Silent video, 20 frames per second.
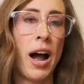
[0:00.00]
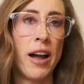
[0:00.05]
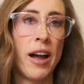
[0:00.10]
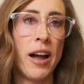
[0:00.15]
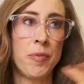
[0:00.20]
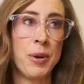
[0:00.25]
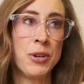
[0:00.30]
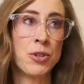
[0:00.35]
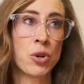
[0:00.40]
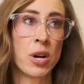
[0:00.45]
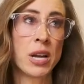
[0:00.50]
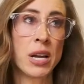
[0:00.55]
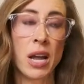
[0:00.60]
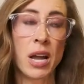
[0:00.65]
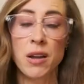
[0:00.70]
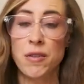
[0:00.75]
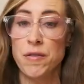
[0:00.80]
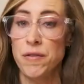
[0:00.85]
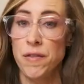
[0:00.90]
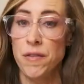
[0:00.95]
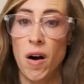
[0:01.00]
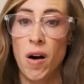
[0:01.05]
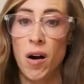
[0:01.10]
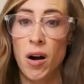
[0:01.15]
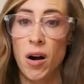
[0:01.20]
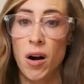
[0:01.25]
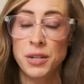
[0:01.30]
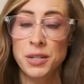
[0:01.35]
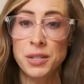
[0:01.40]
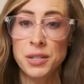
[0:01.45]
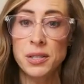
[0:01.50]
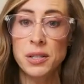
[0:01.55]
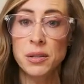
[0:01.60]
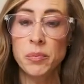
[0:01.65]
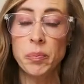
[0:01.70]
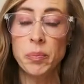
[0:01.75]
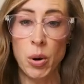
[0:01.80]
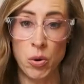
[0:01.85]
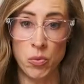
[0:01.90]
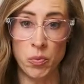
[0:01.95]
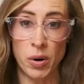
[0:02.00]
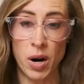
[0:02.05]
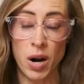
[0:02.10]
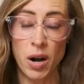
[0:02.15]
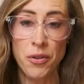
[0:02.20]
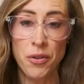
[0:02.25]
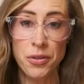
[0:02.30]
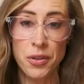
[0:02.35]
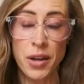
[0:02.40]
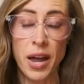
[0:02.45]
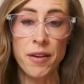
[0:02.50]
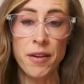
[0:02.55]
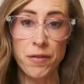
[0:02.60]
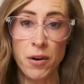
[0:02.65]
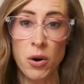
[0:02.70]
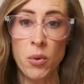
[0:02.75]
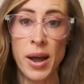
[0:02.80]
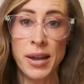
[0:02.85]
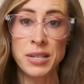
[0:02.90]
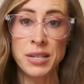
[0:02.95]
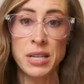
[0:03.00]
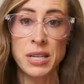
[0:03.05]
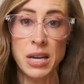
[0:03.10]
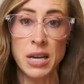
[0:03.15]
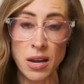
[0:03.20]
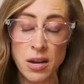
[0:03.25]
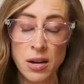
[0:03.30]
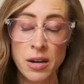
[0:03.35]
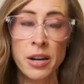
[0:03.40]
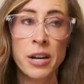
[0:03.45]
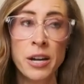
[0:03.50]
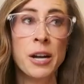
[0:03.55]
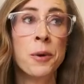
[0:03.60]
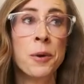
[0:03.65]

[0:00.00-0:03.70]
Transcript: I've been drinking Fond's bone broth, F O N D.